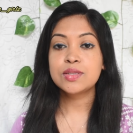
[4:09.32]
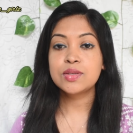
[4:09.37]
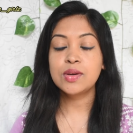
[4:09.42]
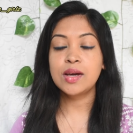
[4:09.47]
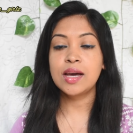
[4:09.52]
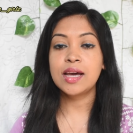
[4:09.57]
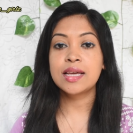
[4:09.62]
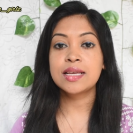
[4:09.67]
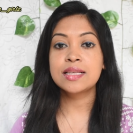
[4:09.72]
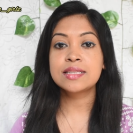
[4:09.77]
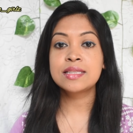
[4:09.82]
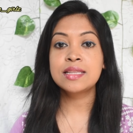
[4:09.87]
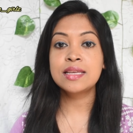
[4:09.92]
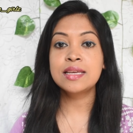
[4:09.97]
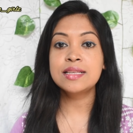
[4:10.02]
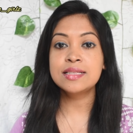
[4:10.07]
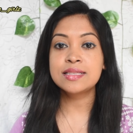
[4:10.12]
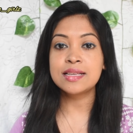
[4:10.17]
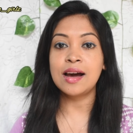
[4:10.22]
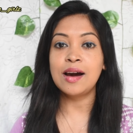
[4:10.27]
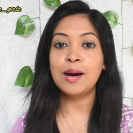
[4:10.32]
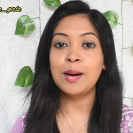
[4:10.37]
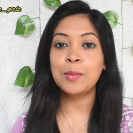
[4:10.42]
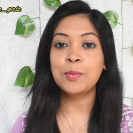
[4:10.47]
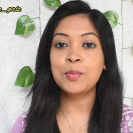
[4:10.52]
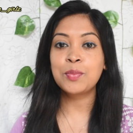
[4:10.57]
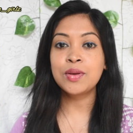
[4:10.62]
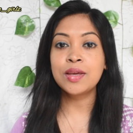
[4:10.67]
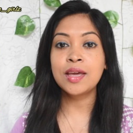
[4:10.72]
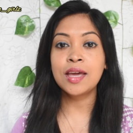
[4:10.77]
so guys these are
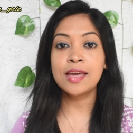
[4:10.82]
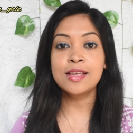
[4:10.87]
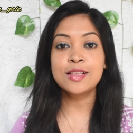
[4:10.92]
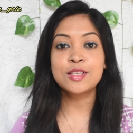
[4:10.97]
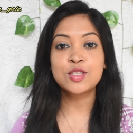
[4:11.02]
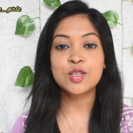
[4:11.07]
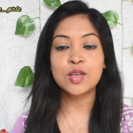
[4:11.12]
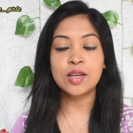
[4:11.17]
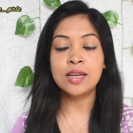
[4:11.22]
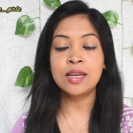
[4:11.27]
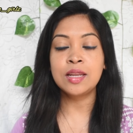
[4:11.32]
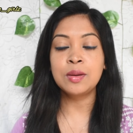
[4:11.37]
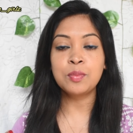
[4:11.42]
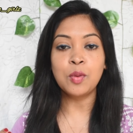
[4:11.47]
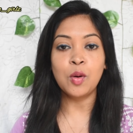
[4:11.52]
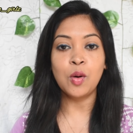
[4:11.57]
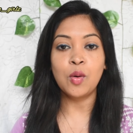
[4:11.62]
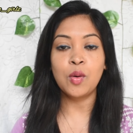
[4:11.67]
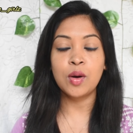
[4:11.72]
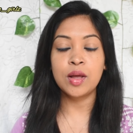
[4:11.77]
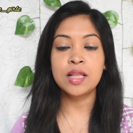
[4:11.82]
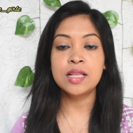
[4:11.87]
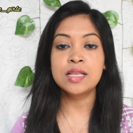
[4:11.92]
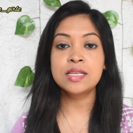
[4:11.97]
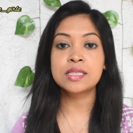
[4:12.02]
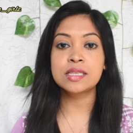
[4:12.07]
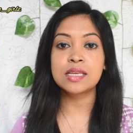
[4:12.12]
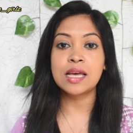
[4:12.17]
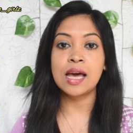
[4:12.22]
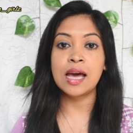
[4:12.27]
pH lip
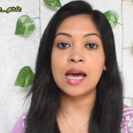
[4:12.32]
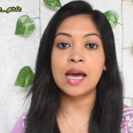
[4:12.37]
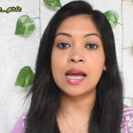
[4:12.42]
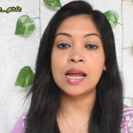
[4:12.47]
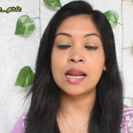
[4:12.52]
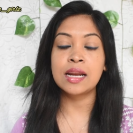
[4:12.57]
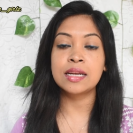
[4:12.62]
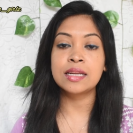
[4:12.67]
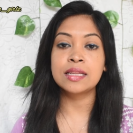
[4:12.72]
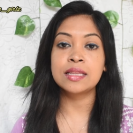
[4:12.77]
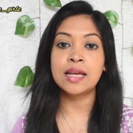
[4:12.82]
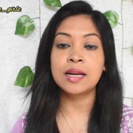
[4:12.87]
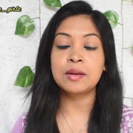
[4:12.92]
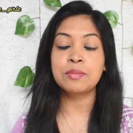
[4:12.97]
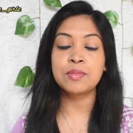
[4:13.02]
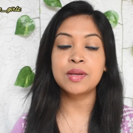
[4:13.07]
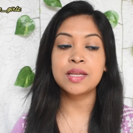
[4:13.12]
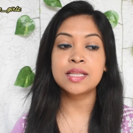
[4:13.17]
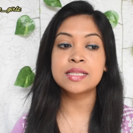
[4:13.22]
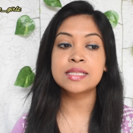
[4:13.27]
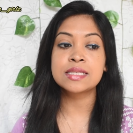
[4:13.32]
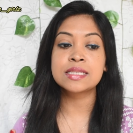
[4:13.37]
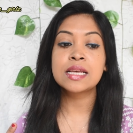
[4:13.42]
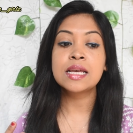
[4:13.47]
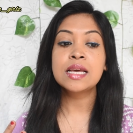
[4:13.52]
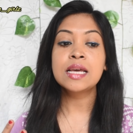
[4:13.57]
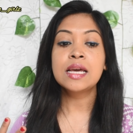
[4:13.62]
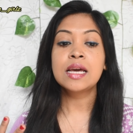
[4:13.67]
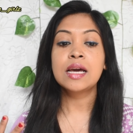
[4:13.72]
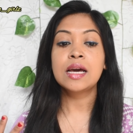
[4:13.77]
oils and that means
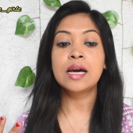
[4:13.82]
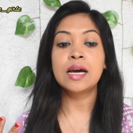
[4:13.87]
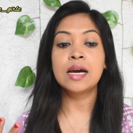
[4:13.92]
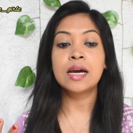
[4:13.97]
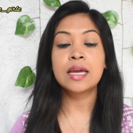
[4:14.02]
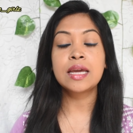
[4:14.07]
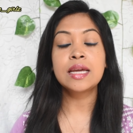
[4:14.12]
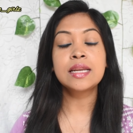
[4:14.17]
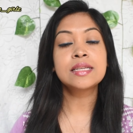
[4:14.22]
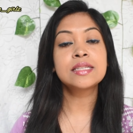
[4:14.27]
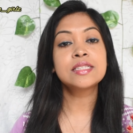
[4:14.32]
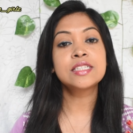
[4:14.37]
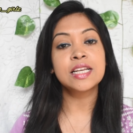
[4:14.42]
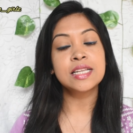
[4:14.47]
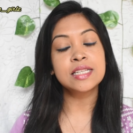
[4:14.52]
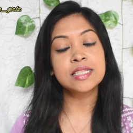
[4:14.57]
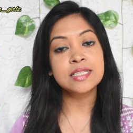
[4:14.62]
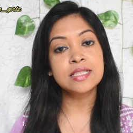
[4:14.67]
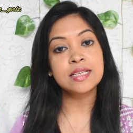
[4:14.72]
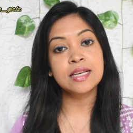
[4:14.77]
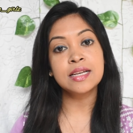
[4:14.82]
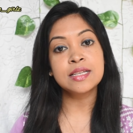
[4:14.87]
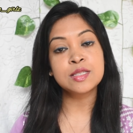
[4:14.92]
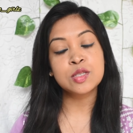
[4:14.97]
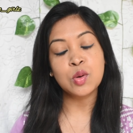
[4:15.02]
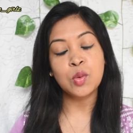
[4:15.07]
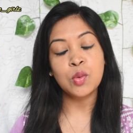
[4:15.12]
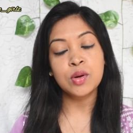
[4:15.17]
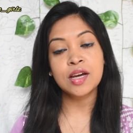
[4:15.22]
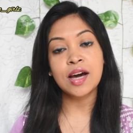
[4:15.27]
uh, it changes its
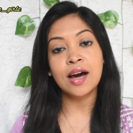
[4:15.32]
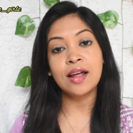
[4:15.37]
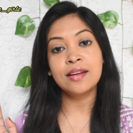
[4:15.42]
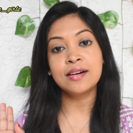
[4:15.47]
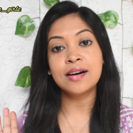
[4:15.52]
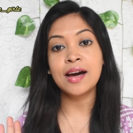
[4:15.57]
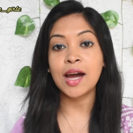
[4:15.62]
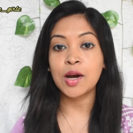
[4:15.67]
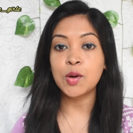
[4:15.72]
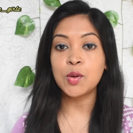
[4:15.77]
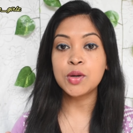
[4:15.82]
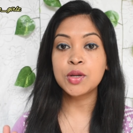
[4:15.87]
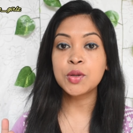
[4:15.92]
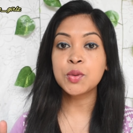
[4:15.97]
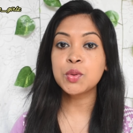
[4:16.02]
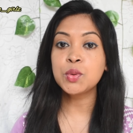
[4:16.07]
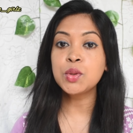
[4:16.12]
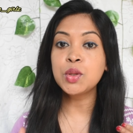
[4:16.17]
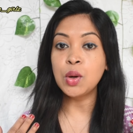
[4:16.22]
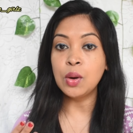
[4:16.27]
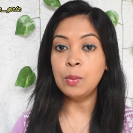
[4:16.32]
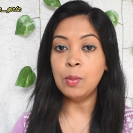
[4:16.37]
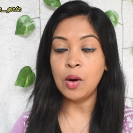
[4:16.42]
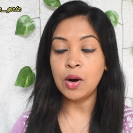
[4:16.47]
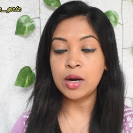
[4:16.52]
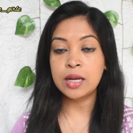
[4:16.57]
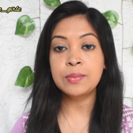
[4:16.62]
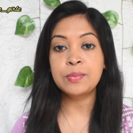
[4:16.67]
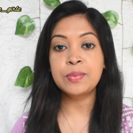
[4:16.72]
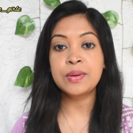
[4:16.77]
own color according to your
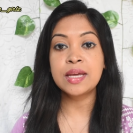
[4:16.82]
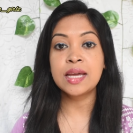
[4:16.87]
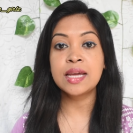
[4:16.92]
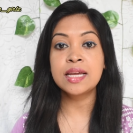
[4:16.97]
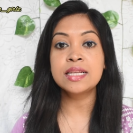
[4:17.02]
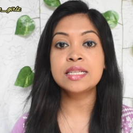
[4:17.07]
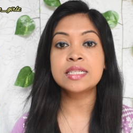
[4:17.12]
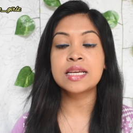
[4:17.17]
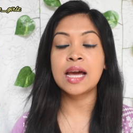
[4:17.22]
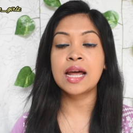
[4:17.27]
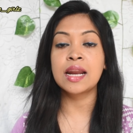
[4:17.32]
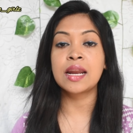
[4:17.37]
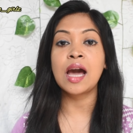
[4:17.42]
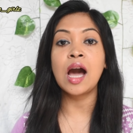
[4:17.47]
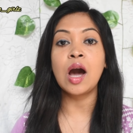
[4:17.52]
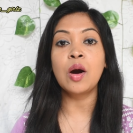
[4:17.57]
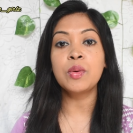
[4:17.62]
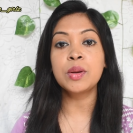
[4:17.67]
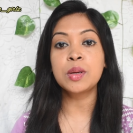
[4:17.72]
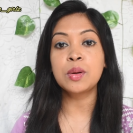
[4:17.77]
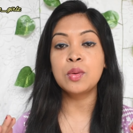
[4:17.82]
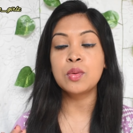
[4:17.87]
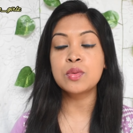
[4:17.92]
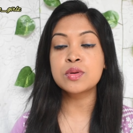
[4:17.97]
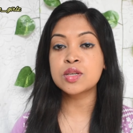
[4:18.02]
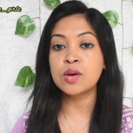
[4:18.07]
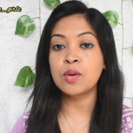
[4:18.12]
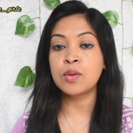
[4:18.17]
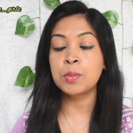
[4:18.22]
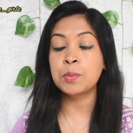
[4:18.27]
body pH and how it
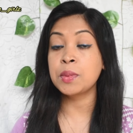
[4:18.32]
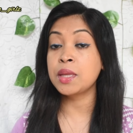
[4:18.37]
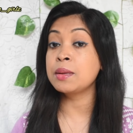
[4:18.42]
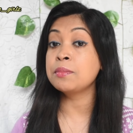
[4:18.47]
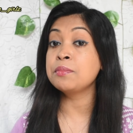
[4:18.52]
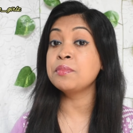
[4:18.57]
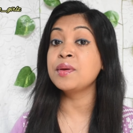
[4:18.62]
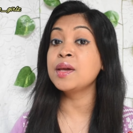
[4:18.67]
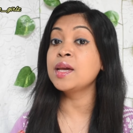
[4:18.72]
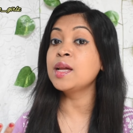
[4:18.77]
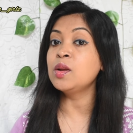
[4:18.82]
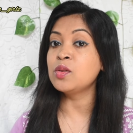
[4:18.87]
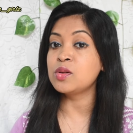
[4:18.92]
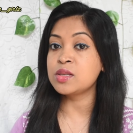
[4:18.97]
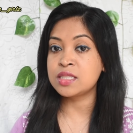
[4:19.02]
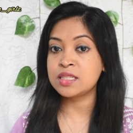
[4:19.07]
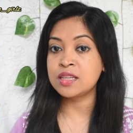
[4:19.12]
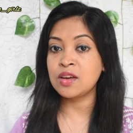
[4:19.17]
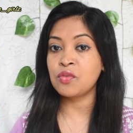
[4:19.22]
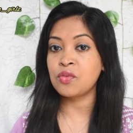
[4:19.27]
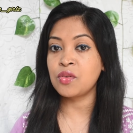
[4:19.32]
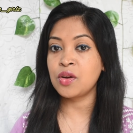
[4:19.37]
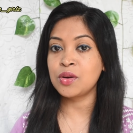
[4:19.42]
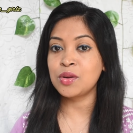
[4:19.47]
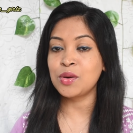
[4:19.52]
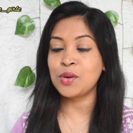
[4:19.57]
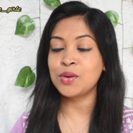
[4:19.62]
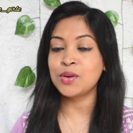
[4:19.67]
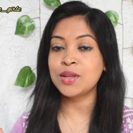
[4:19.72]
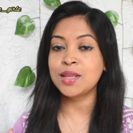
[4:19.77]
looks on me may looks different
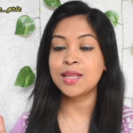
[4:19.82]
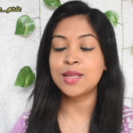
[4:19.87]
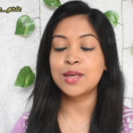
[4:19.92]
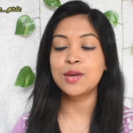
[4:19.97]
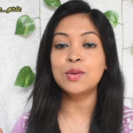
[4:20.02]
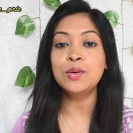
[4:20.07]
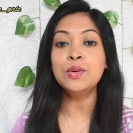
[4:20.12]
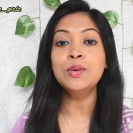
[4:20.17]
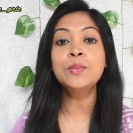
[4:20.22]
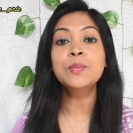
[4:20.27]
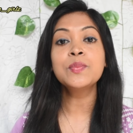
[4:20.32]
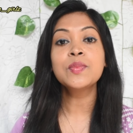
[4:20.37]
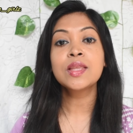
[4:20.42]
on you